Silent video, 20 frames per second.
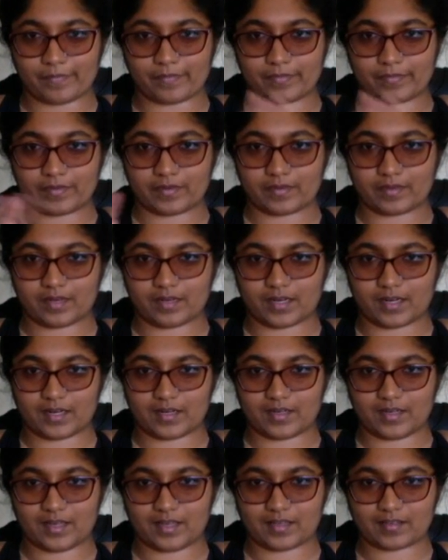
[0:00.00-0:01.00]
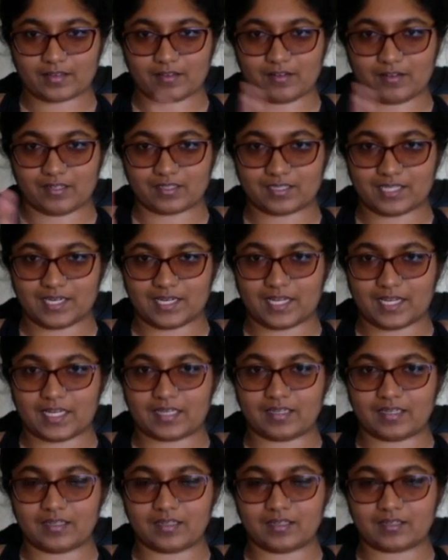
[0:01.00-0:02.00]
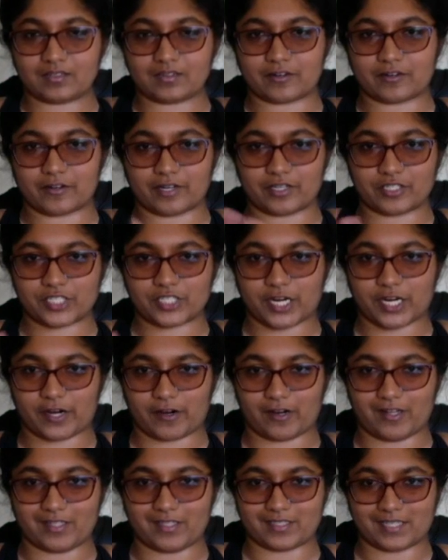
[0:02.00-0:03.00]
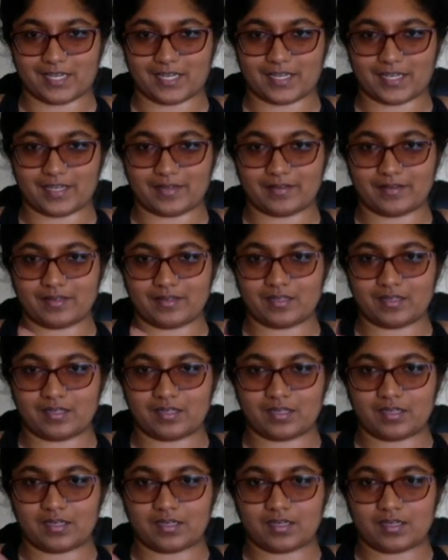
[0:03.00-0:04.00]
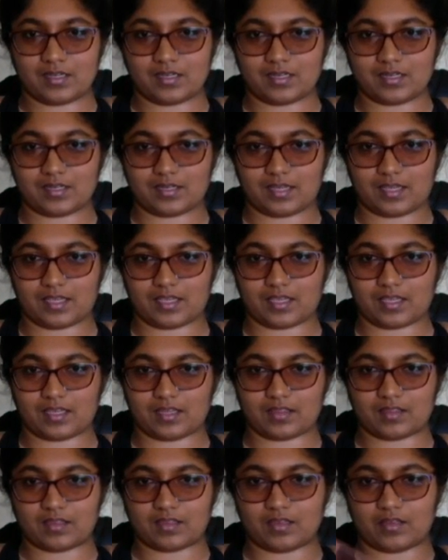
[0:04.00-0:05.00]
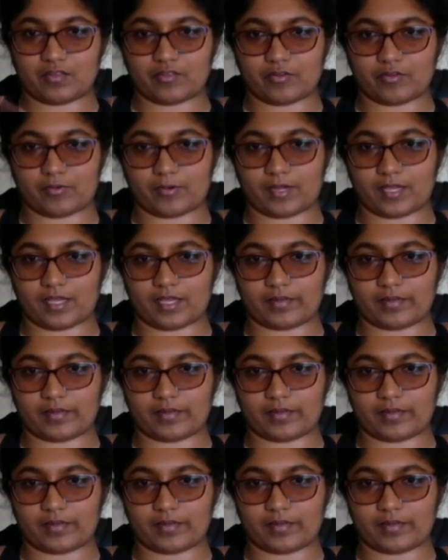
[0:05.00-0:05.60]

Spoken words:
sitting at a desk all day or in a chair all day, and taking it the other way.